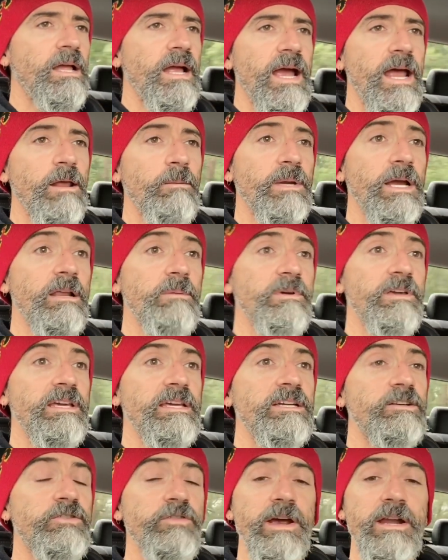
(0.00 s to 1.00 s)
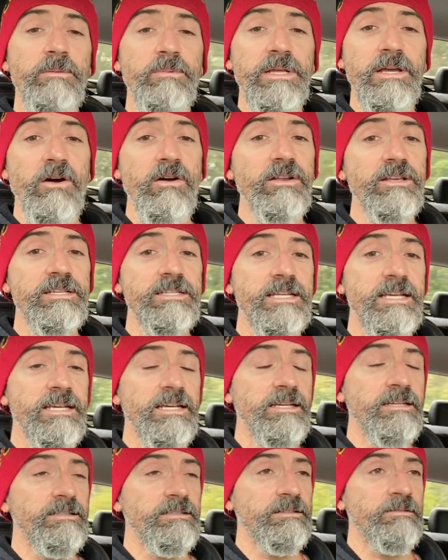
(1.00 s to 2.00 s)
And I'm going to be incredibly honest
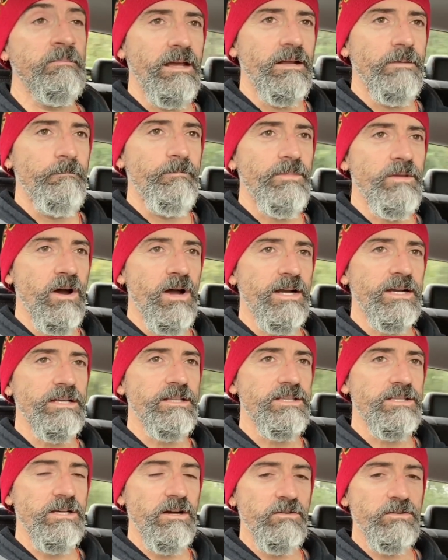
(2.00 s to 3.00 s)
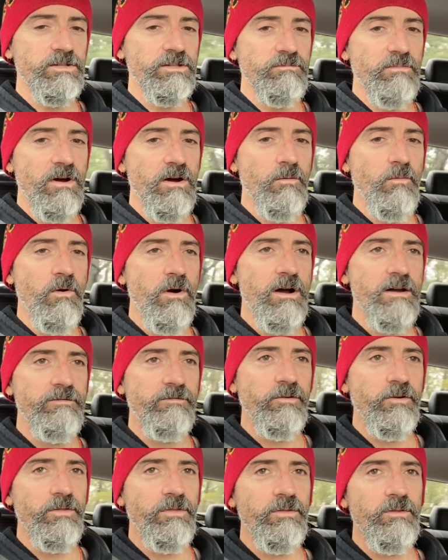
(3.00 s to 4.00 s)
here. I consulted my
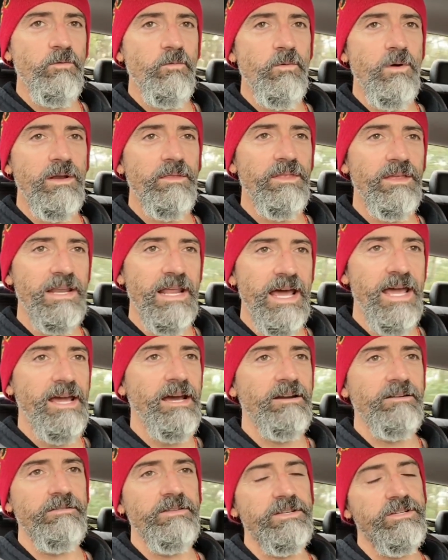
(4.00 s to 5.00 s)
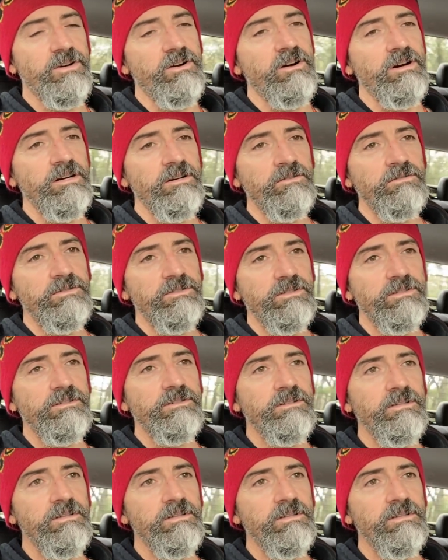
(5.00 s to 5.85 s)
wife on the layout of the tiles,